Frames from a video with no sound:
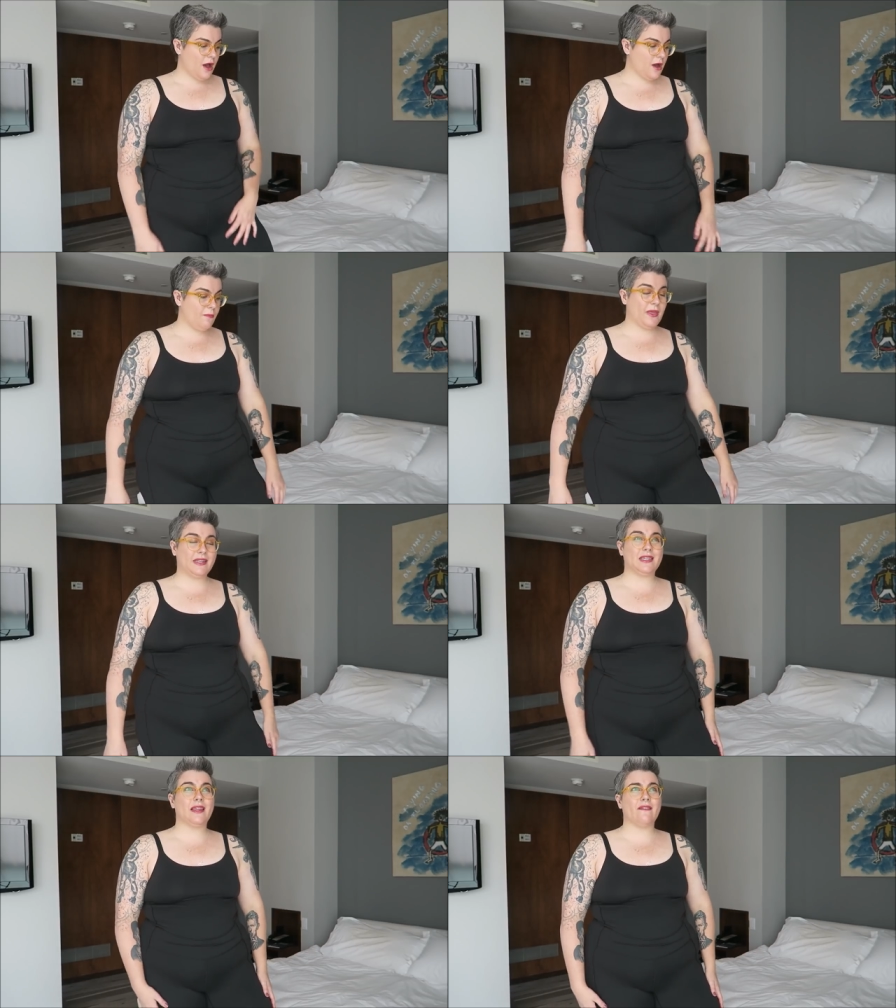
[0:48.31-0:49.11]
Um,
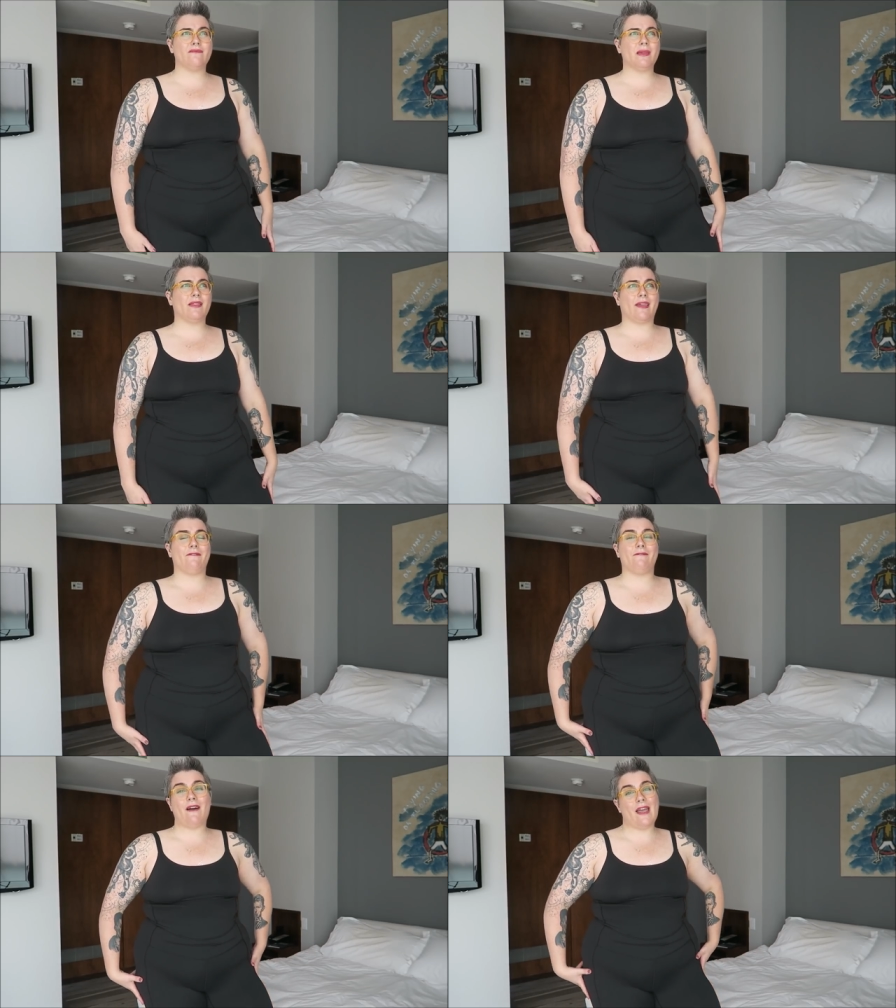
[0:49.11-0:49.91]
they did give me
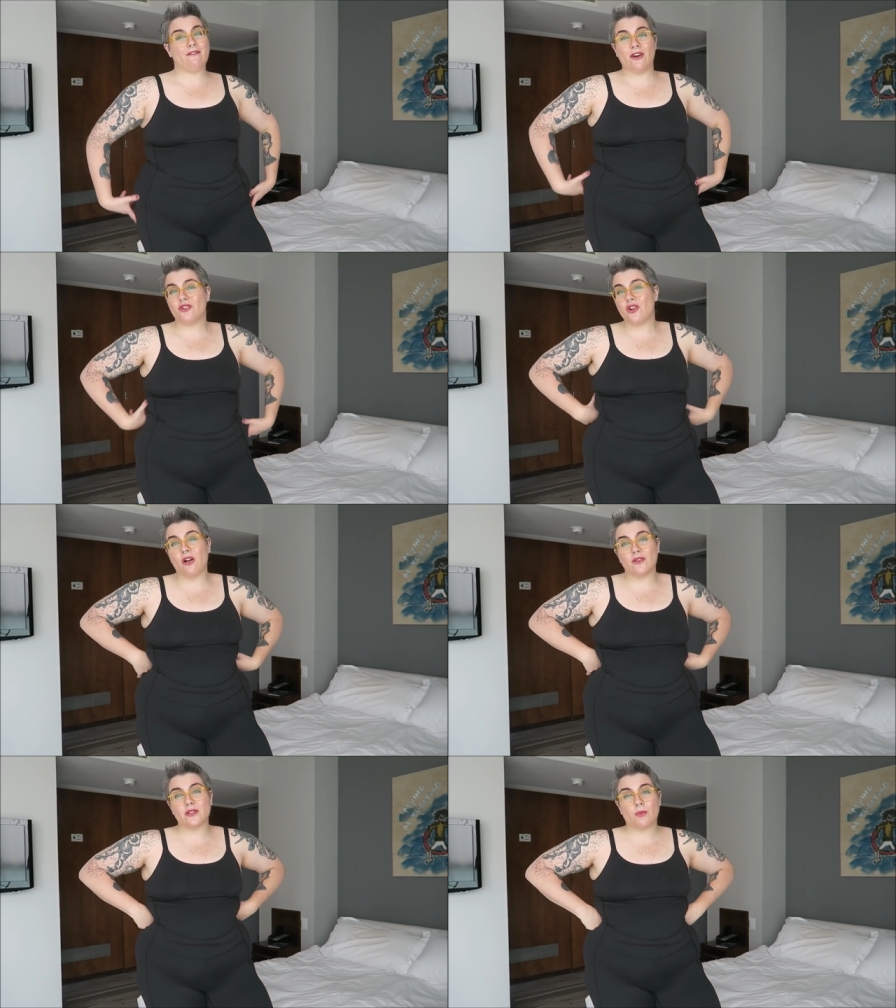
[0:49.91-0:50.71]
like
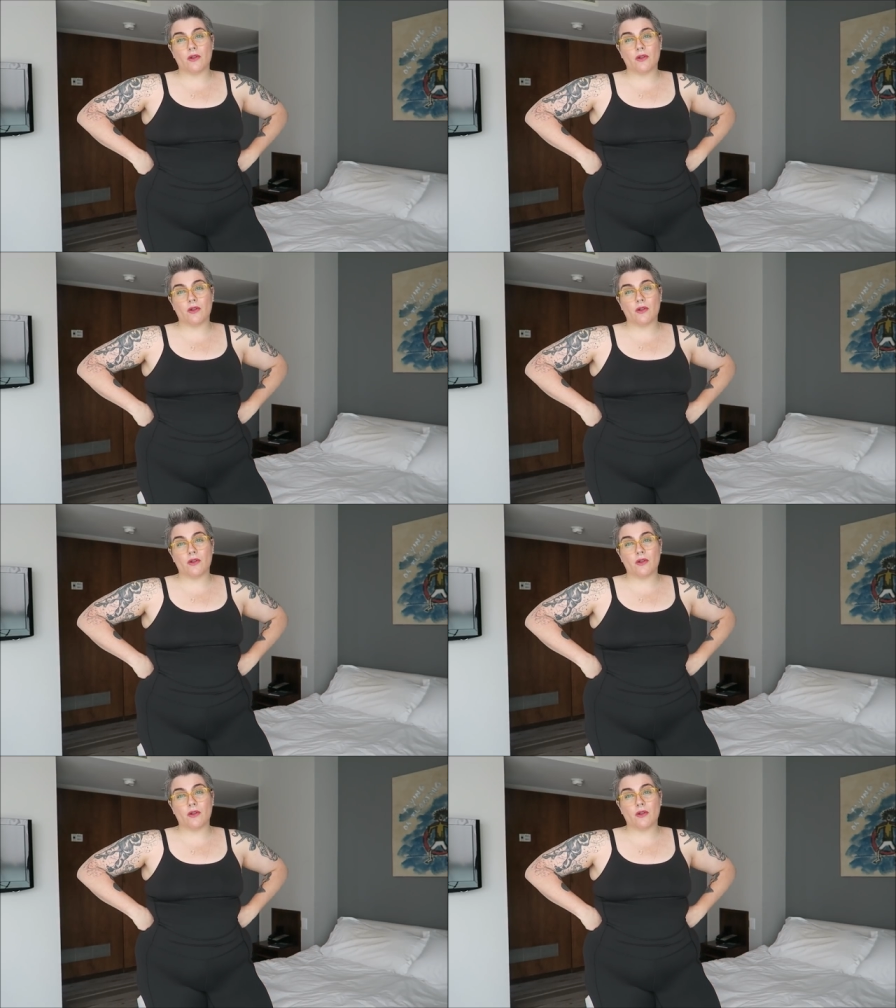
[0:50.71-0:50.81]
$500